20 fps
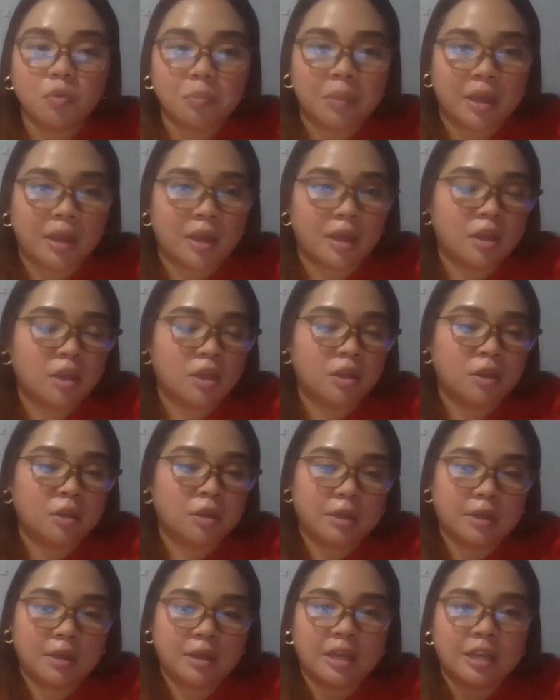May,
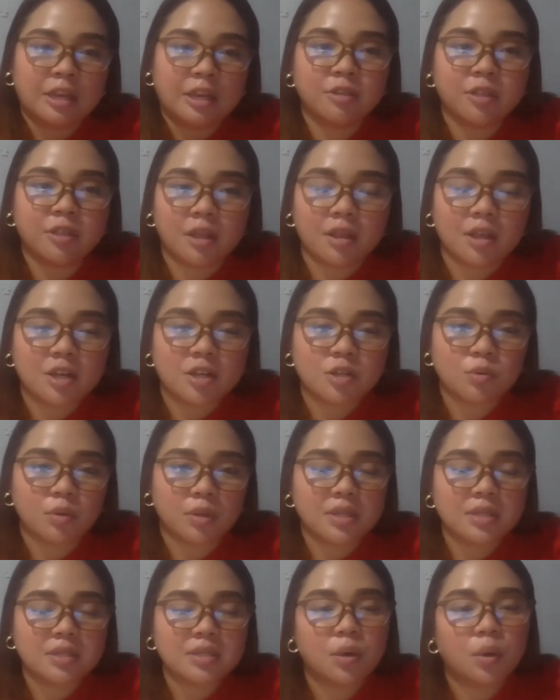can you tell us
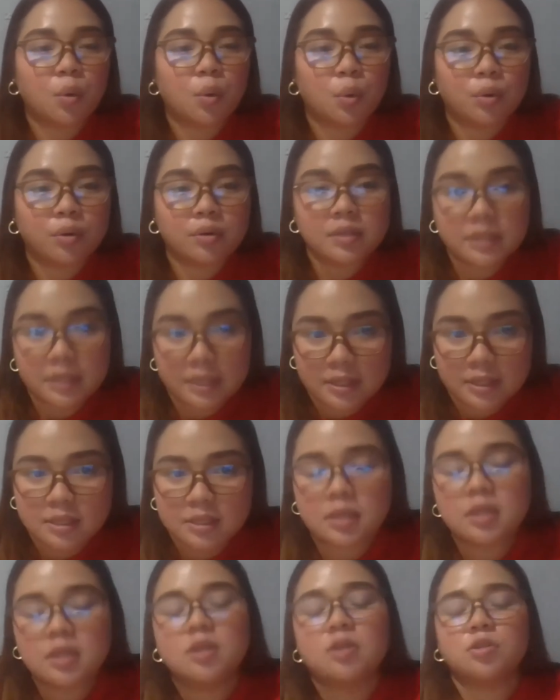what is the
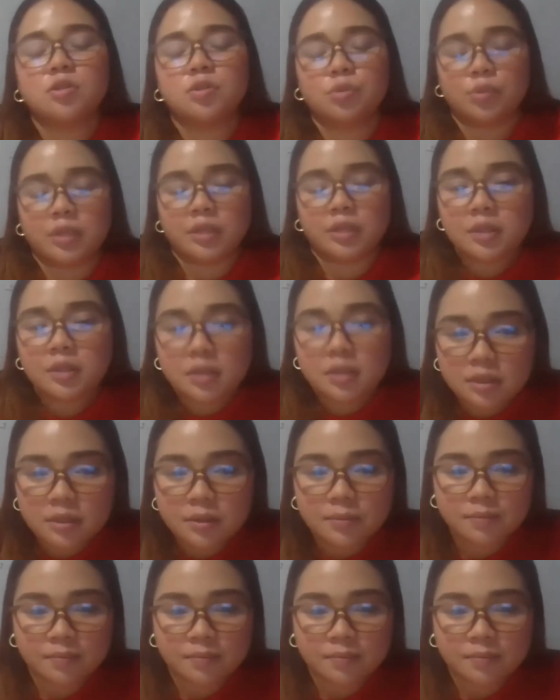oldest student?